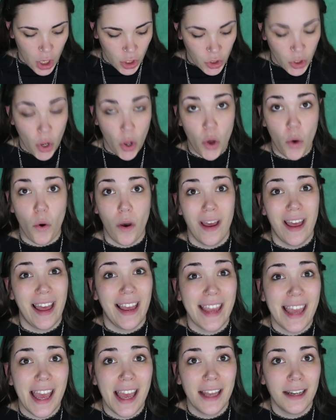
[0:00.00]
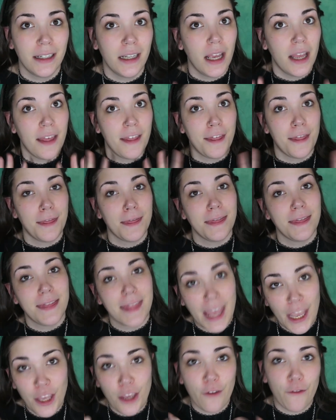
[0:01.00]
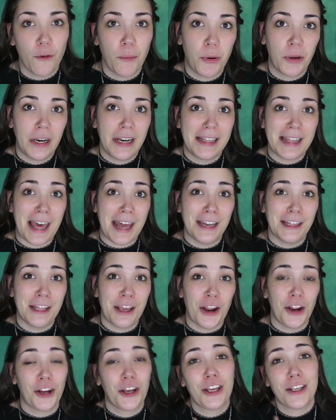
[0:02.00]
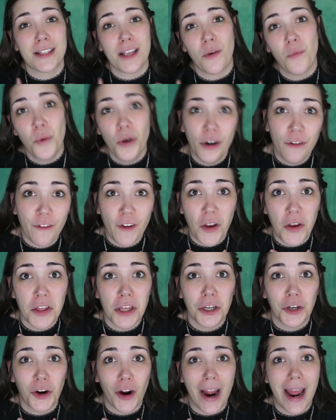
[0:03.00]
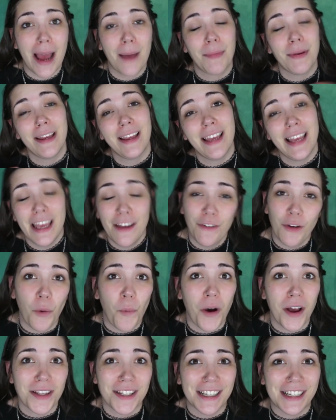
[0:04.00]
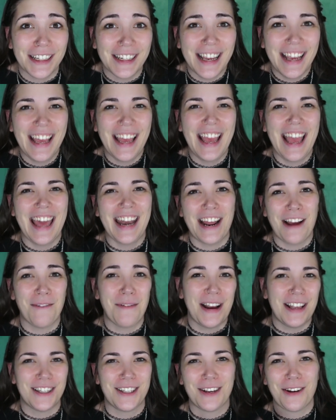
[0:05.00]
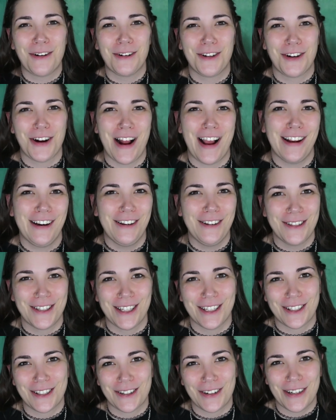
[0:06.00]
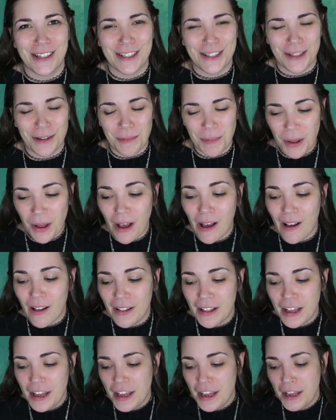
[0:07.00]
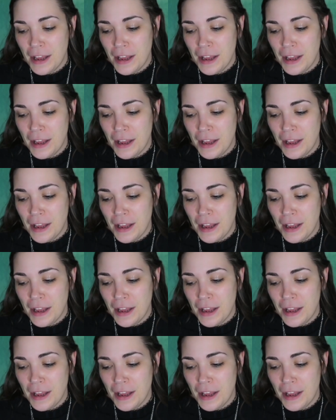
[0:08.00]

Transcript: So again, thank you for putting that in there because I would have felt like crap if it wasn't and I went to go try and use this crystal ball